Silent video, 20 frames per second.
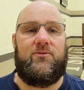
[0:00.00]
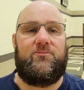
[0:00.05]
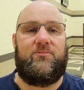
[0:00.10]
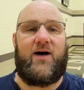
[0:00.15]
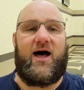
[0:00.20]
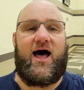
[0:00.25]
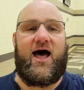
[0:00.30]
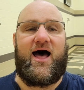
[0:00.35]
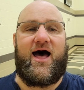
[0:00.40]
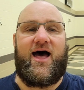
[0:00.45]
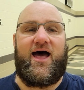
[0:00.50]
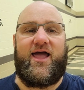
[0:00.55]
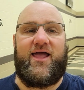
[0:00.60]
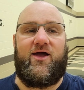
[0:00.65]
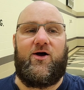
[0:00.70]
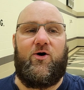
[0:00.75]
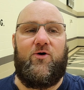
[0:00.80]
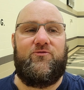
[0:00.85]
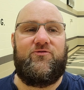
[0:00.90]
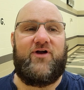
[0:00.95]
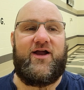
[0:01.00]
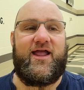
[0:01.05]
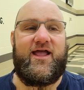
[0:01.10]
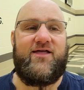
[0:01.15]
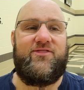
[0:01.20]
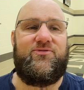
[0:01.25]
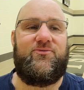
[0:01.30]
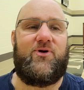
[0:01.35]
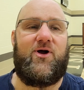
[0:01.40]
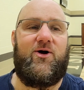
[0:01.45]
Bye.
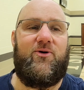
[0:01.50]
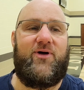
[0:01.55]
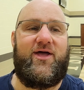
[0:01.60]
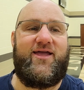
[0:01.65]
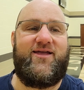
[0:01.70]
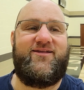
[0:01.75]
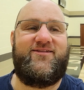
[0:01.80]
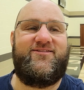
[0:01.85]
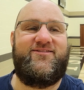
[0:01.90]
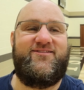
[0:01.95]
Overhand throwing.